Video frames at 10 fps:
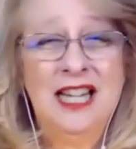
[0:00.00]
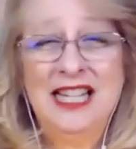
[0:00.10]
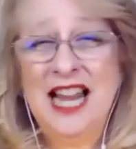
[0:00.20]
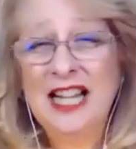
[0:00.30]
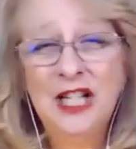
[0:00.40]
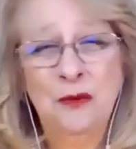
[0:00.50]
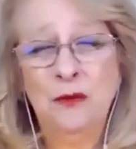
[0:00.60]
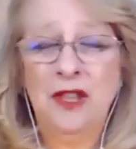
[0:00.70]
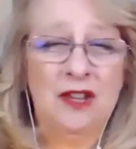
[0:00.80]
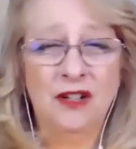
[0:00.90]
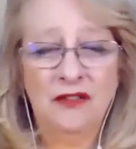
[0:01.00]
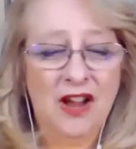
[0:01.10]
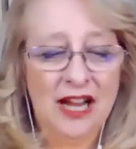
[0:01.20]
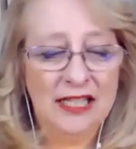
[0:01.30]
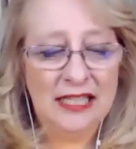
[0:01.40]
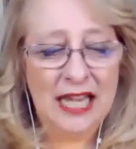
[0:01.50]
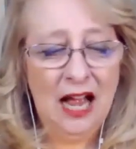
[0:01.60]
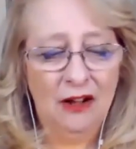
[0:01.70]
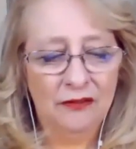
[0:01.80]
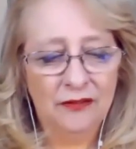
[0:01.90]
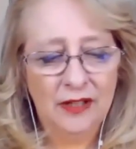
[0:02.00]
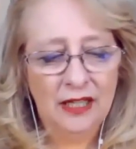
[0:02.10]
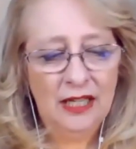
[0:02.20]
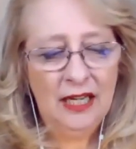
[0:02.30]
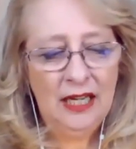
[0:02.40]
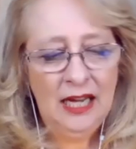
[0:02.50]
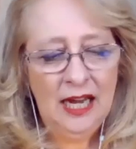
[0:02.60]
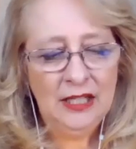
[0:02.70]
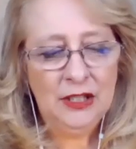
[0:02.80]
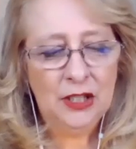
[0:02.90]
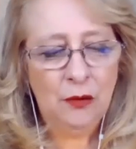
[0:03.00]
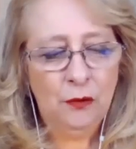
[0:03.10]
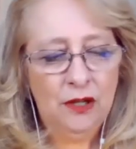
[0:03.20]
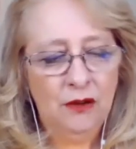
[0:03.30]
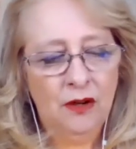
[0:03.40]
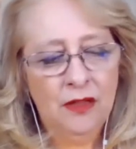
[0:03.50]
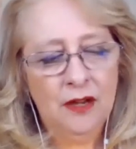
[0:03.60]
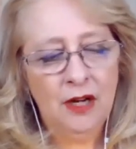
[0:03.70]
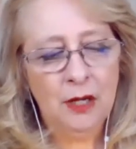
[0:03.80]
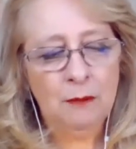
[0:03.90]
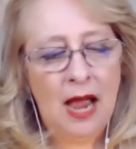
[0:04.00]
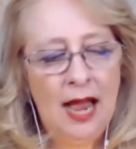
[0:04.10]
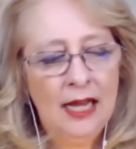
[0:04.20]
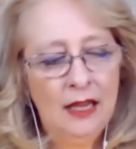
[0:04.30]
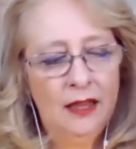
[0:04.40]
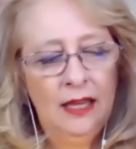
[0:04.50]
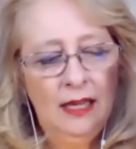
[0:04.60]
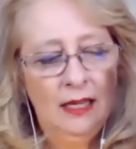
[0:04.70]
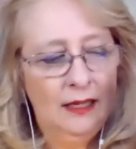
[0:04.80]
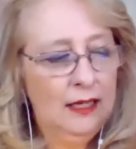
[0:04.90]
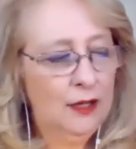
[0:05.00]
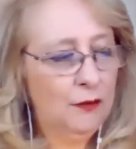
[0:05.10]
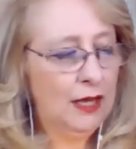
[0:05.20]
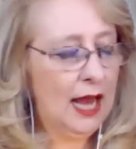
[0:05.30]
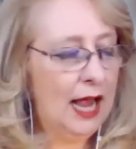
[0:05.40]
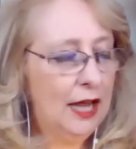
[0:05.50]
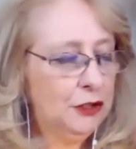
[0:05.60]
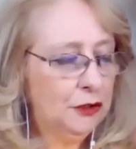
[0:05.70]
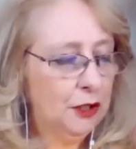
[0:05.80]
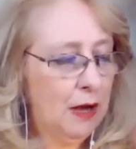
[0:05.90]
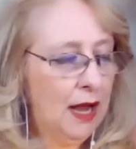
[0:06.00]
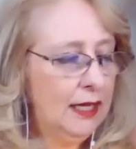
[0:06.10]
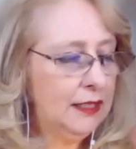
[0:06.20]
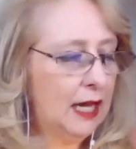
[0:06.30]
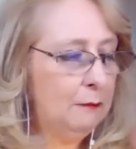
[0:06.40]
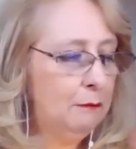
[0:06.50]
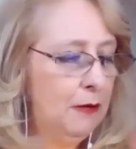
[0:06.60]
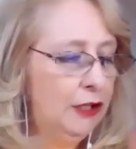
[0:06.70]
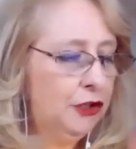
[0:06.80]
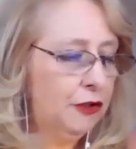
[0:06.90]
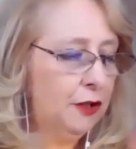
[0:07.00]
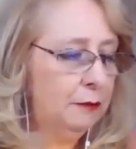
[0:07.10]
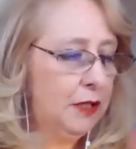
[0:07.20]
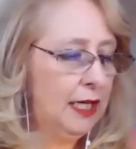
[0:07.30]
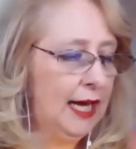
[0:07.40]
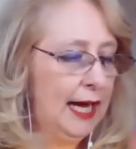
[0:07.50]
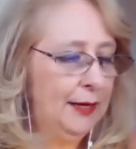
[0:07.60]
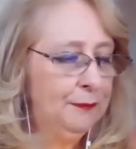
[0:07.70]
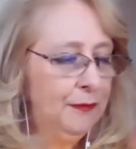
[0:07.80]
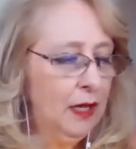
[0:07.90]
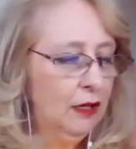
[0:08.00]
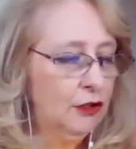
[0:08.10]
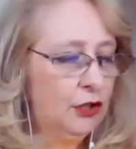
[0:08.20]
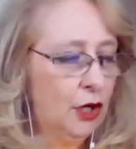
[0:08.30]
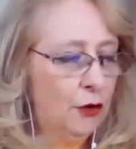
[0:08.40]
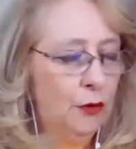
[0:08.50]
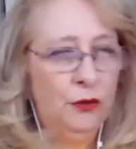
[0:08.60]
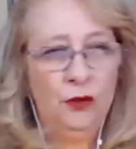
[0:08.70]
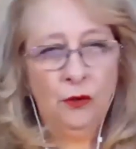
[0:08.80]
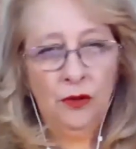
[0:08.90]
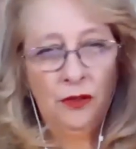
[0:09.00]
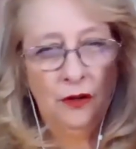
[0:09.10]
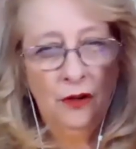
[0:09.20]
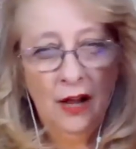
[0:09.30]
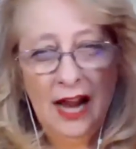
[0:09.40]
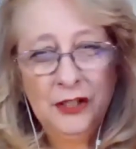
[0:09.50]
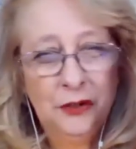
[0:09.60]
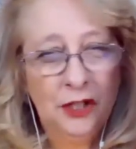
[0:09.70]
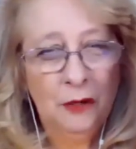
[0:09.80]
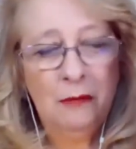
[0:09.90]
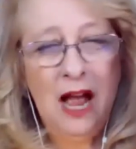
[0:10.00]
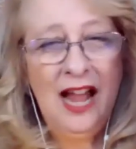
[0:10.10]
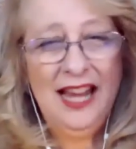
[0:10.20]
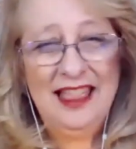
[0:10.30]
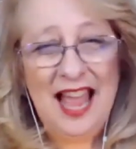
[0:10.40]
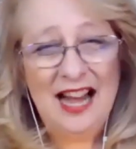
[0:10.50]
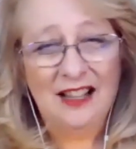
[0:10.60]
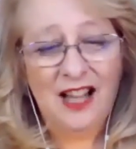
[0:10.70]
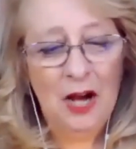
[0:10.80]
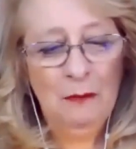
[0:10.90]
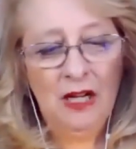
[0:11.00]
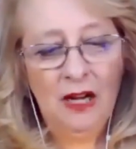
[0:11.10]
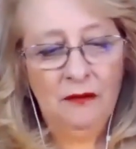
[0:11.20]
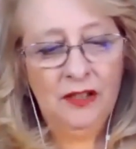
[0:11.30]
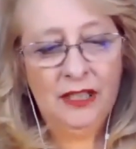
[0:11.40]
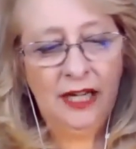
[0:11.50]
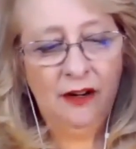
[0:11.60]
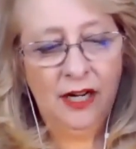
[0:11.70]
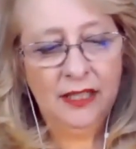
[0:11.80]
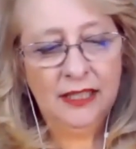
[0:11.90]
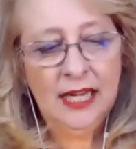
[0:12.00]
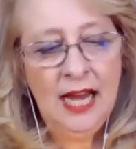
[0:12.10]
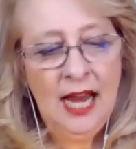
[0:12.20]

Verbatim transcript: connecting with their divine self. And so with your etheric body, the, you know, the astral bodies, I measure them today. So your third astral body, that alignment of Cirrus